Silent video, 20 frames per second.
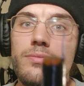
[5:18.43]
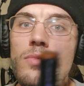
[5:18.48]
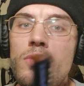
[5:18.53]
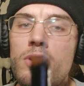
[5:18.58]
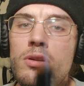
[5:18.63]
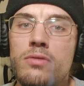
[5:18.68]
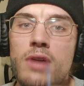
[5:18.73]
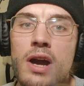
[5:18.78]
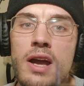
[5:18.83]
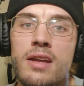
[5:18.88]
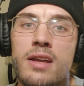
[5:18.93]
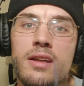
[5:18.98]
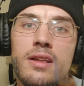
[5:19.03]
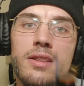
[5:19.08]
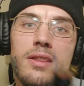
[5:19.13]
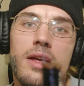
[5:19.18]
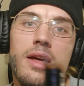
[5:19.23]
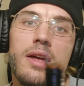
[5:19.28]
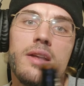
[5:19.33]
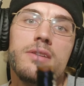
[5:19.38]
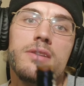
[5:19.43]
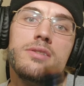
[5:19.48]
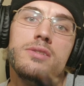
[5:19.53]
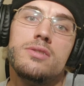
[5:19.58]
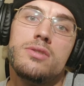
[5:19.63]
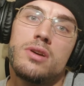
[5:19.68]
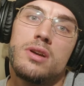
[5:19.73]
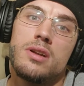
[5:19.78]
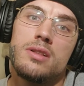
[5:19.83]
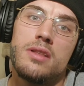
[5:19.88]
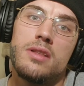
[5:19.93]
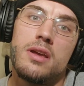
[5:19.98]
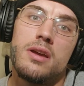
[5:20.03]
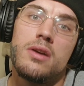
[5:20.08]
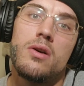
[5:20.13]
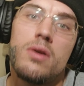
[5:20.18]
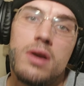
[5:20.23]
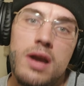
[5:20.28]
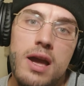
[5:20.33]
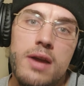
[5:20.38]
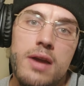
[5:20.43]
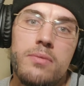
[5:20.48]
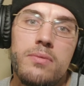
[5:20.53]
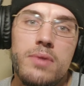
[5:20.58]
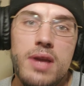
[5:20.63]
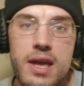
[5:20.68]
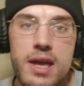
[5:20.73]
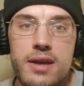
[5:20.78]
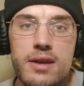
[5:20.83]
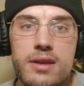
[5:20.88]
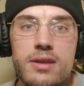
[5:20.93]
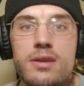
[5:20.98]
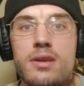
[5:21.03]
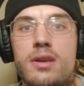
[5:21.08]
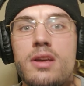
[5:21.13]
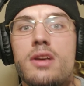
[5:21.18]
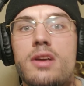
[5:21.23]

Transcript: right? And then you're gonna think, okay, ink.